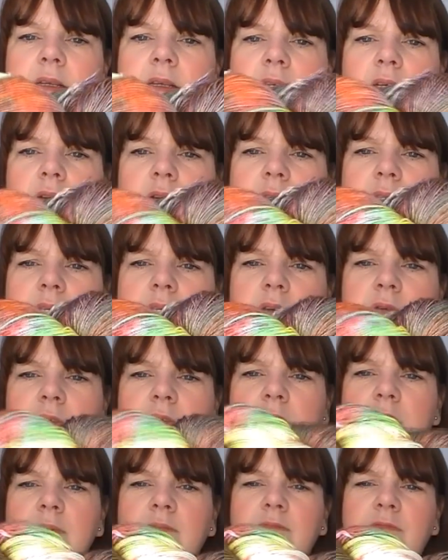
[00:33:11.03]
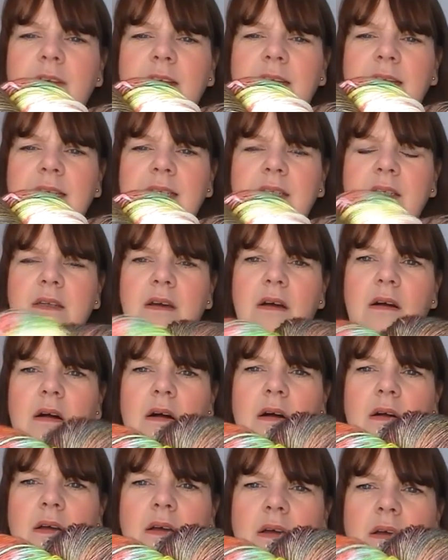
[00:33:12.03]
As you can see, you've got some really
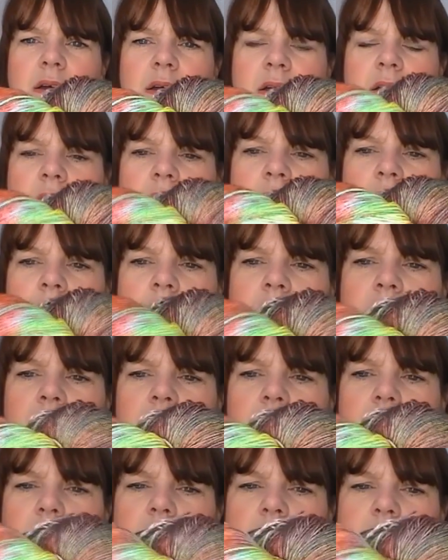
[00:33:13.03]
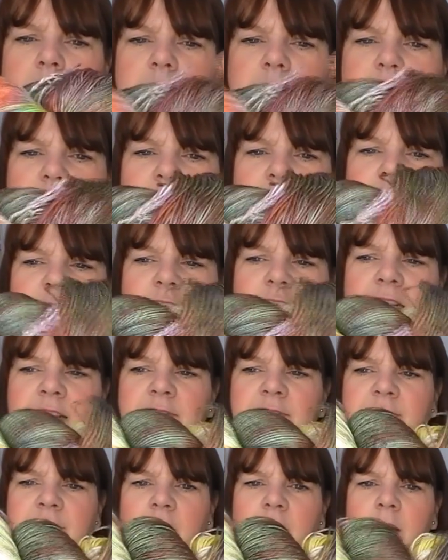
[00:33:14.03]
dark colours, but some really
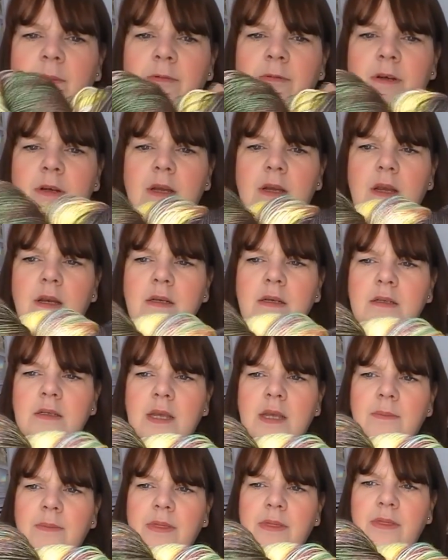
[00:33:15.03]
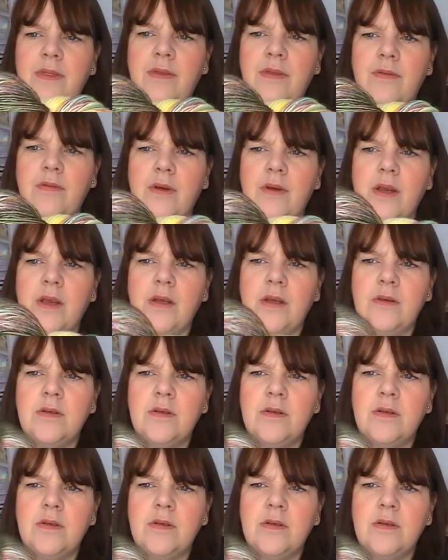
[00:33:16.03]
vibrant colours coming through.